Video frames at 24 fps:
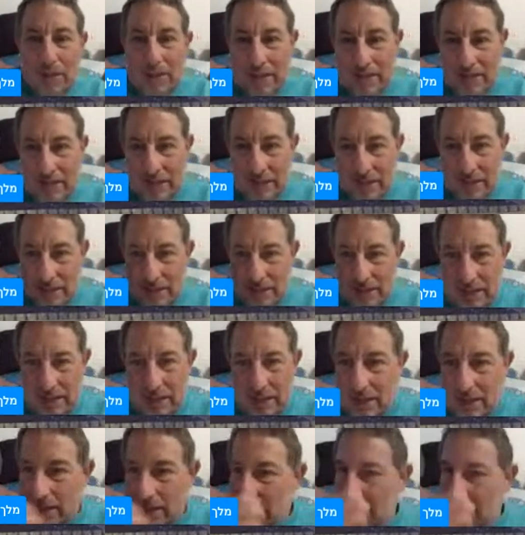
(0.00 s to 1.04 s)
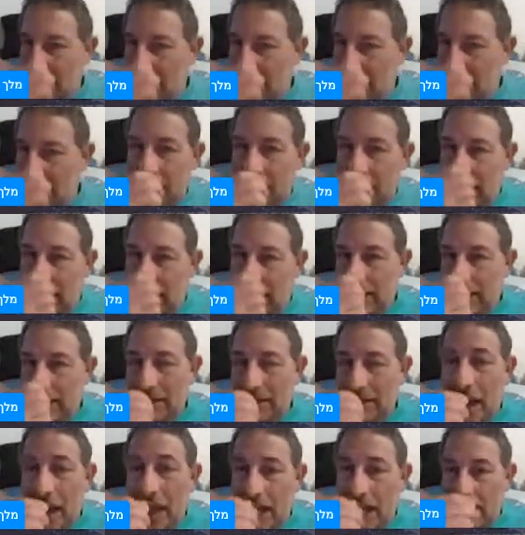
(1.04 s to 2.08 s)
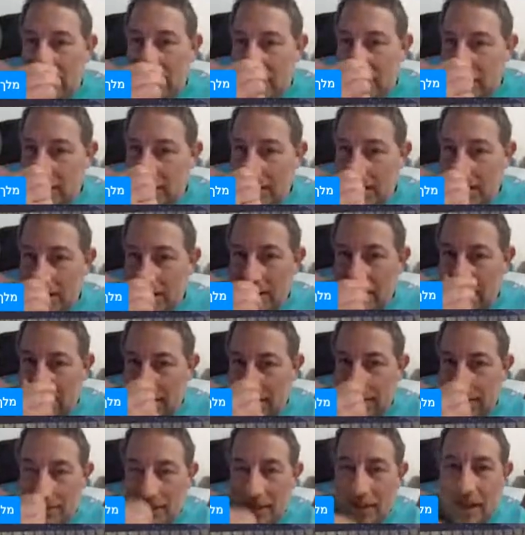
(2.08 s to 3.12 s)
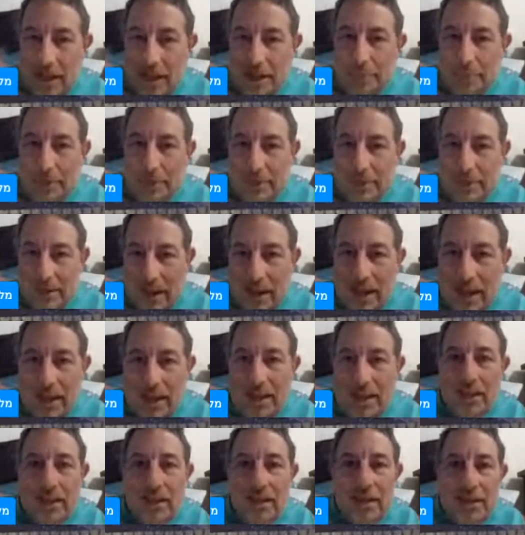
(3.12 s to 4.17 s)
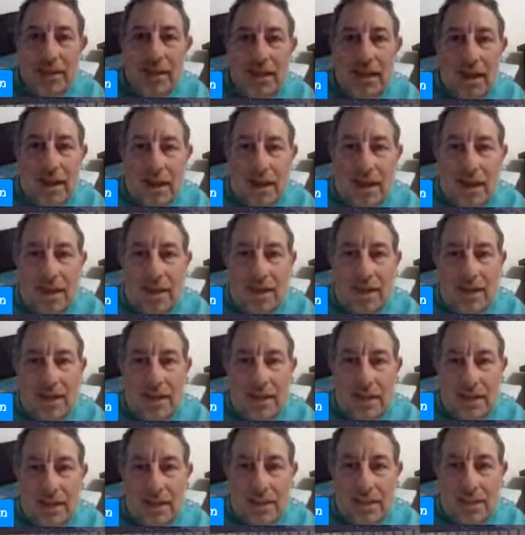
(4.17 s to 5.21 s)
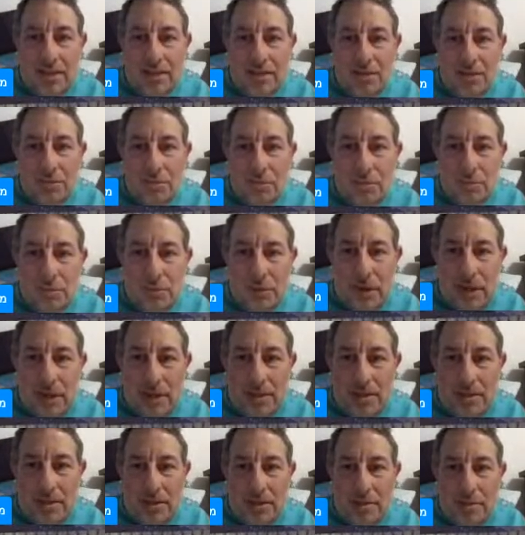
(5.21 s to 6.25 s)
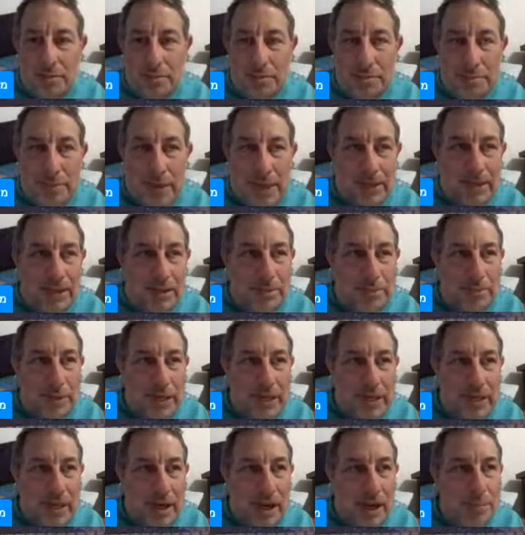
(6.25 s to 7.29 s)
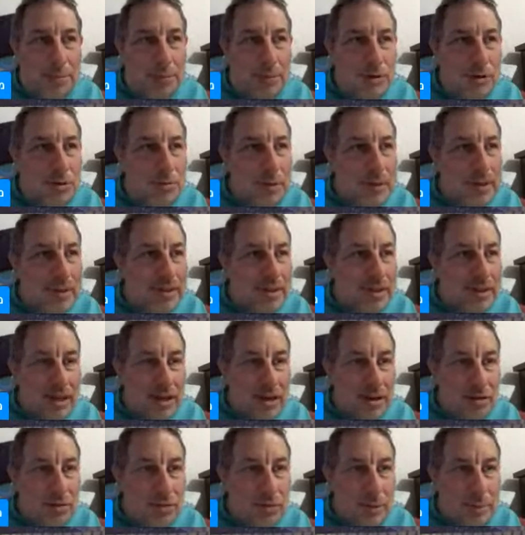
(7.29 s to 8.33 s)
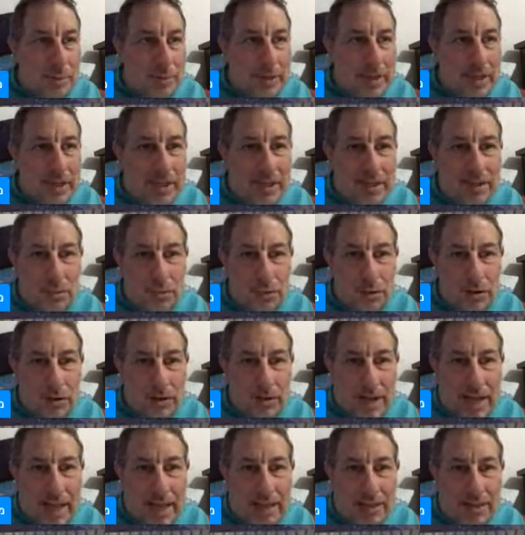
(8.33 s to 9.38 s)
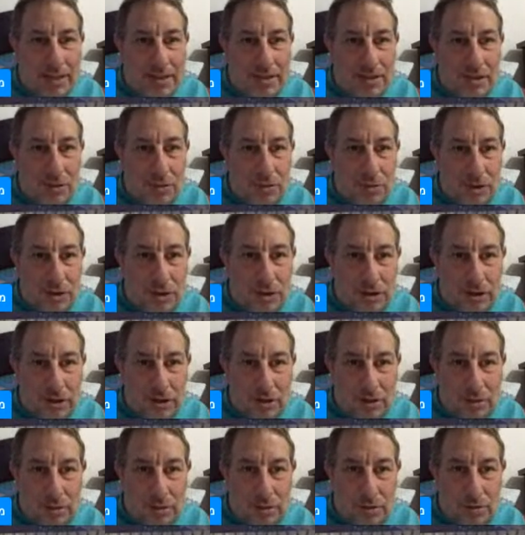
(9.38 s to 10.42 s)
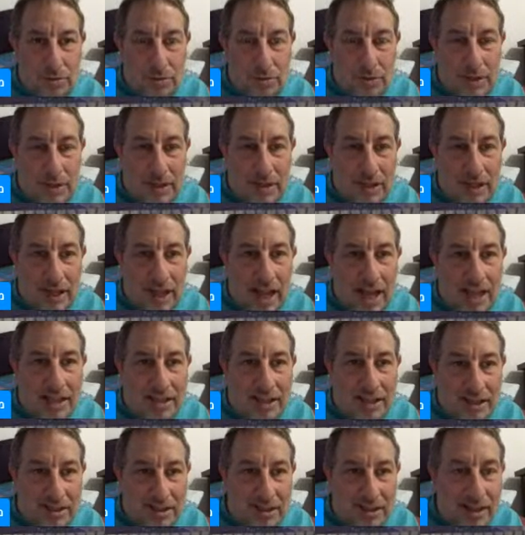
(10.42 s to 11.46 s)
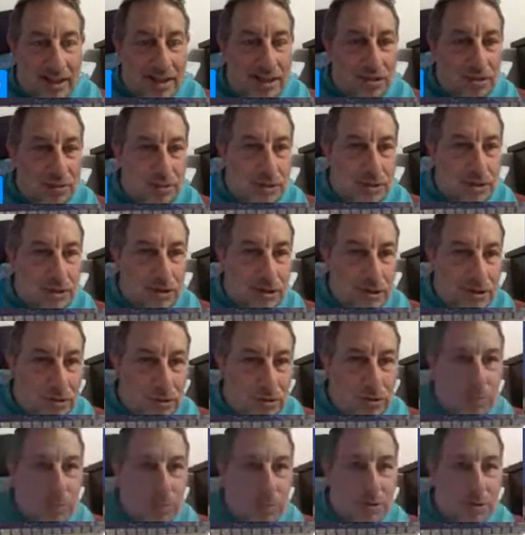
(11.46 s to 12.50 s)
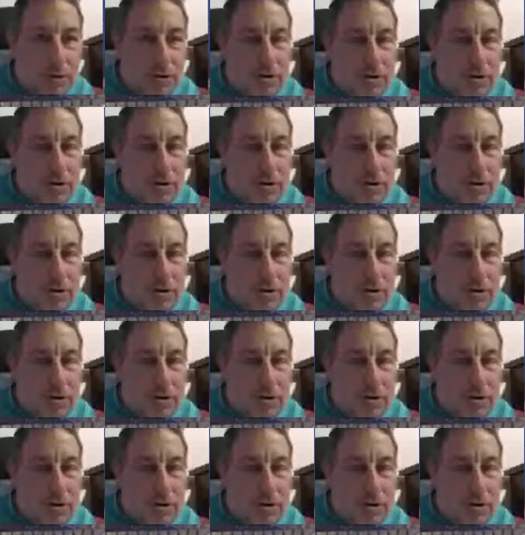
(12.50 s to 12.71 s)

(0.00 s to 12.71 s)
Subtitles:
the Nach, not the Tanakh, but in the Nach, it's basically picking up, or it's basically repeating the word as it's originally used within the context that it's originally used, which is the spies. Okay.